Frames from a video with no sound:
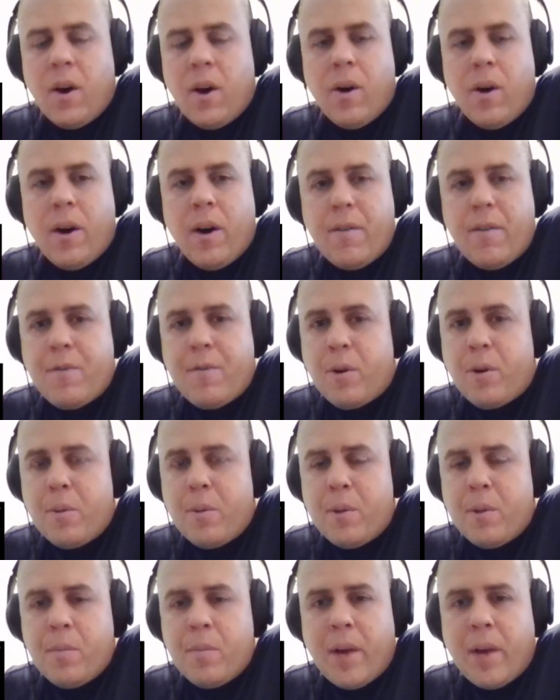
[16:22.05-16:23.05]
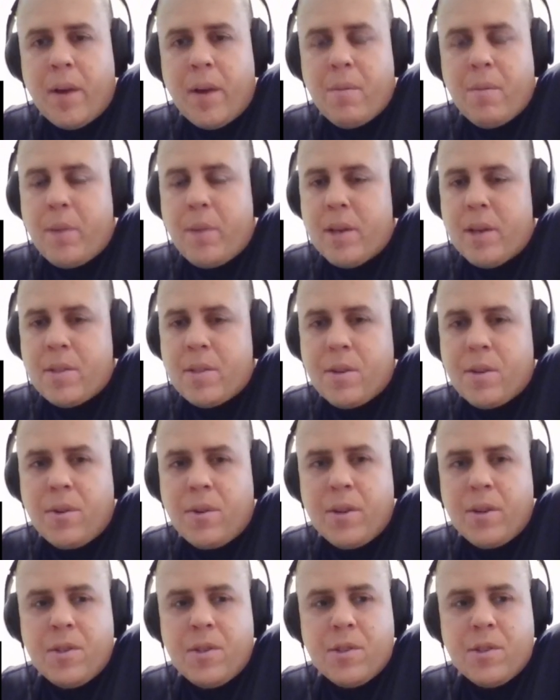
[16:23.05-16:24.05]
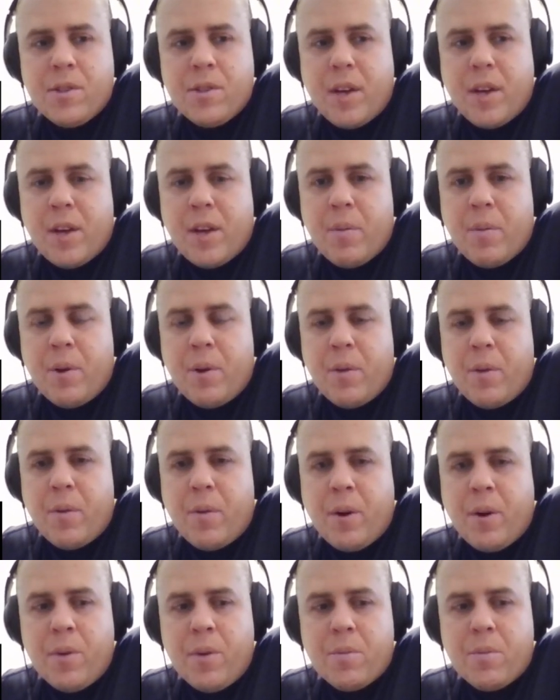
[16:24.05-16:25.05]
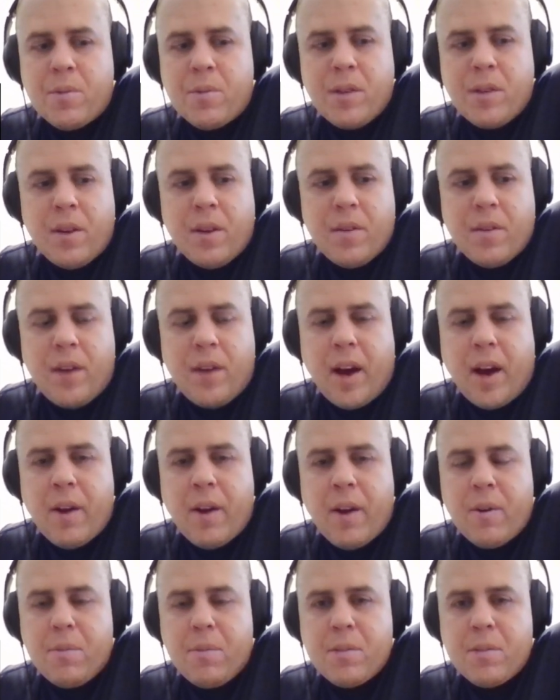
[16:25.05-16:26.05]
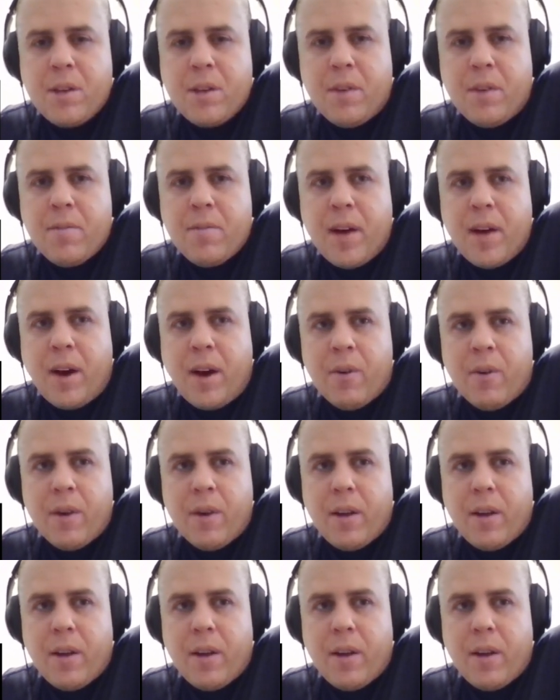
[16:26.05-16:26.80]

let Foreman basically just get him on the ropes and tire himself out.